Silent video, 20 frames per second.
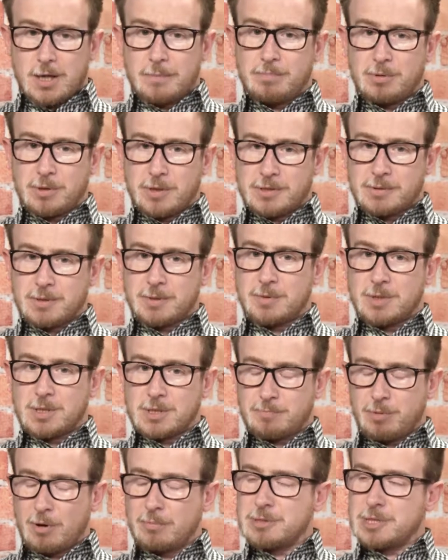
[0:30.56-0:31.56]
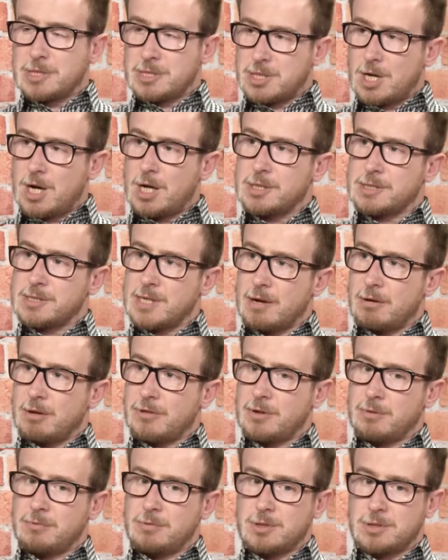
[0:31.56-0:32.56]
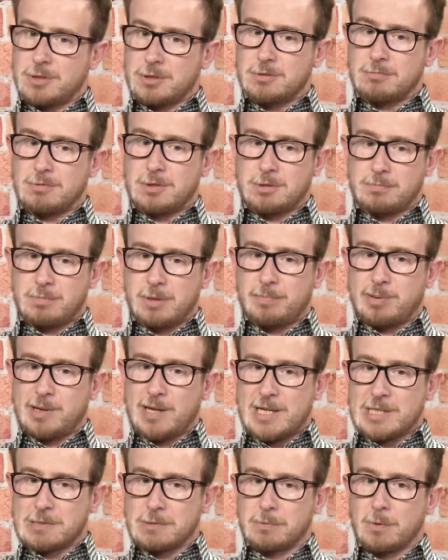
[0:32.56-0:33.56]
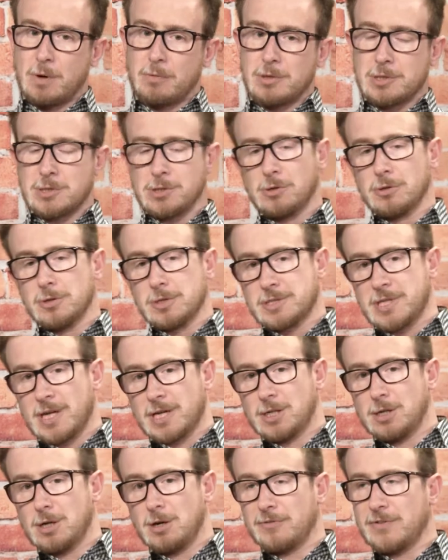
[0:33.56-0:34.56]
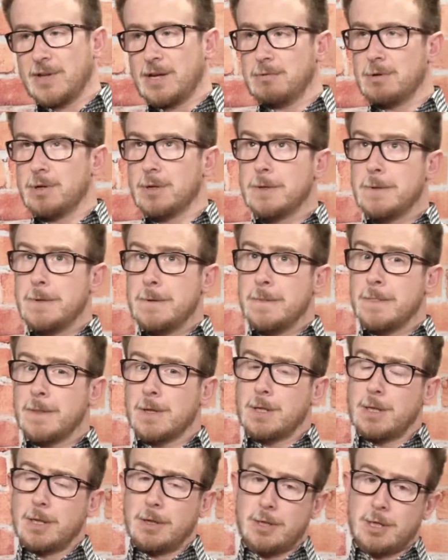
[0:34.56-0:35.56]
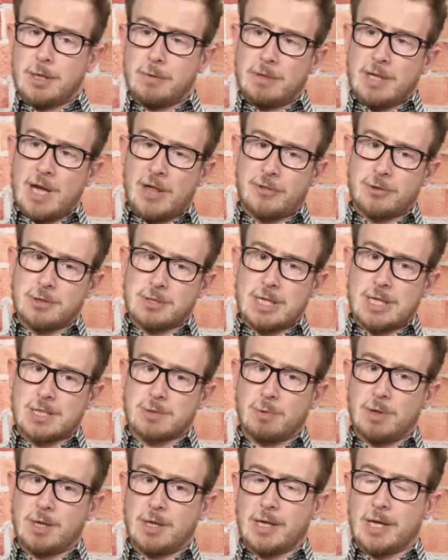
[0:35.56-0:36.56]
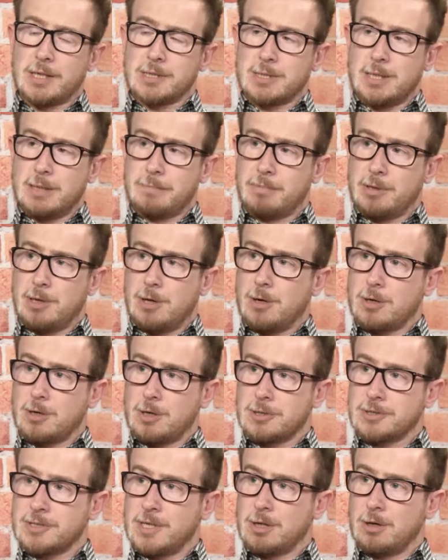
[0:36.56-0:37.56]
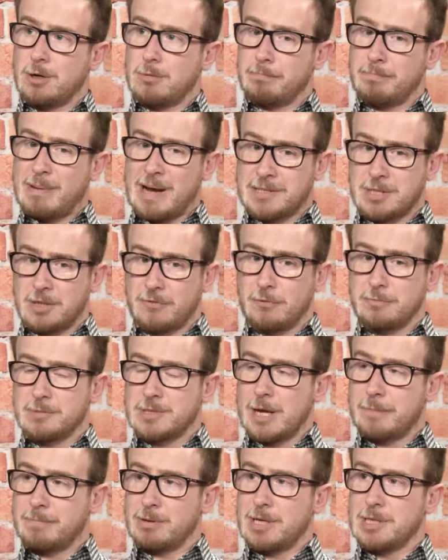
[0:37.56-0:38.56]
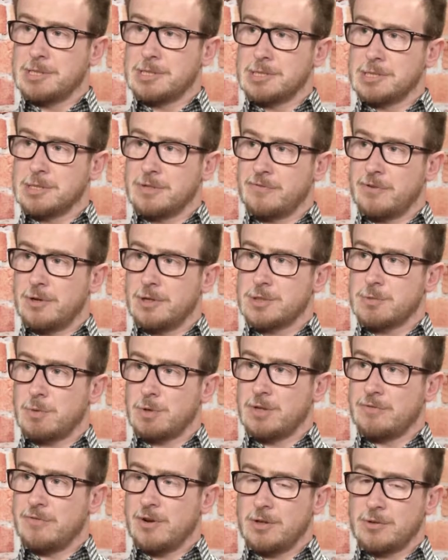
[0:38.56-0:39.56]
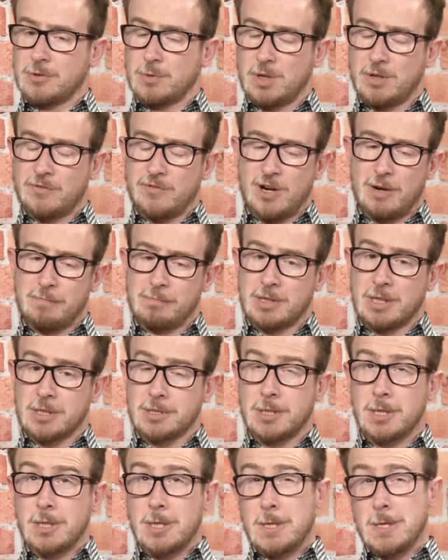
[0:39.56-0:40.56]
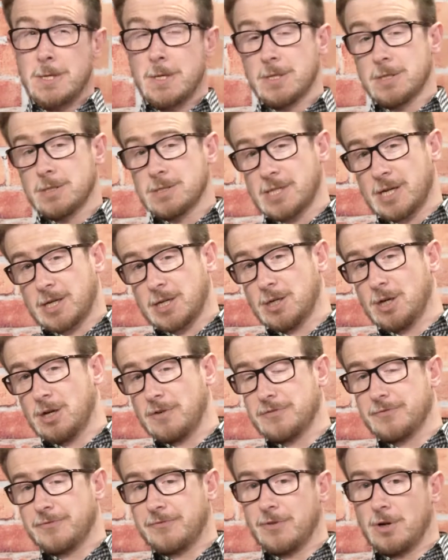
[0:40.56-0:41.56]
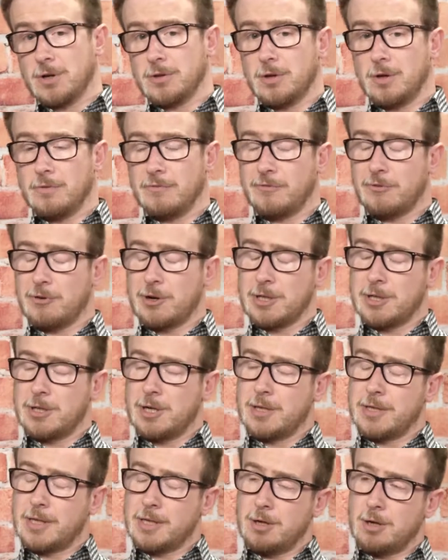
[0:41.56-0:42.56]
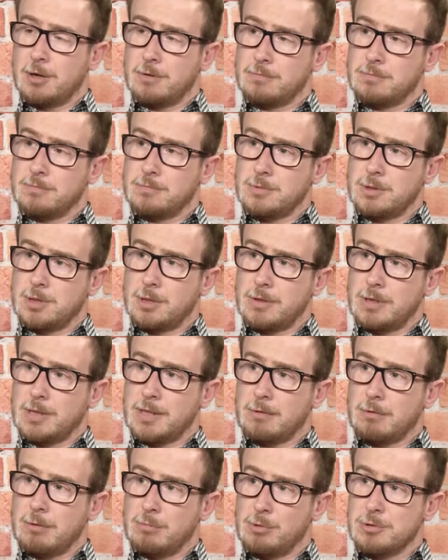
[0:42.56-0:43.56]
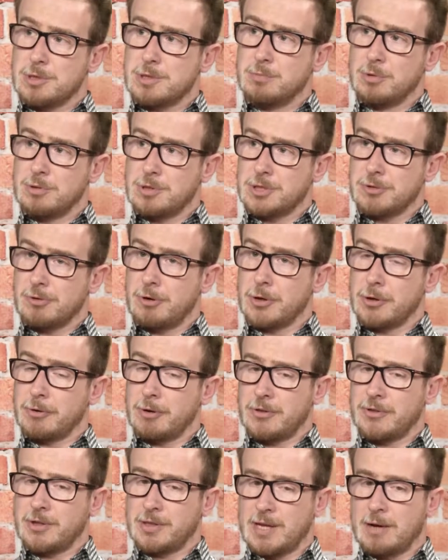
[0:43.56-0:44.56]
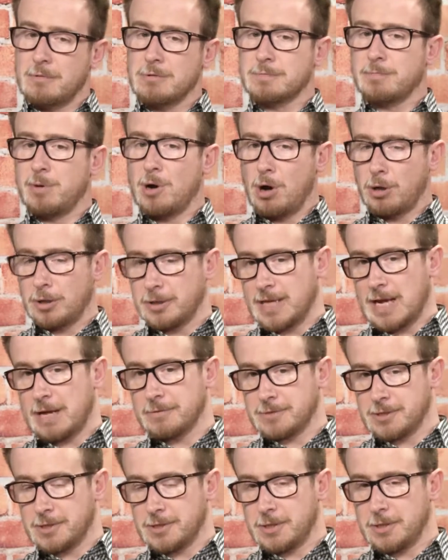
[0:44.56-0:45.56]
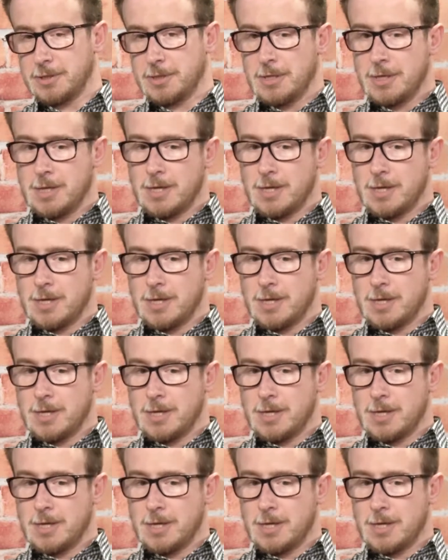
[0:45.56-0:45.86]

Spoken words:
but there's promising signs there. I think we should be pleased with what we saw. The second half, they were, in Athens last week against Olympiacos, they got battered from set pieces in the first 25 minutes. Second half on Friday night, they got, they were much stronger. I think that was partly down to the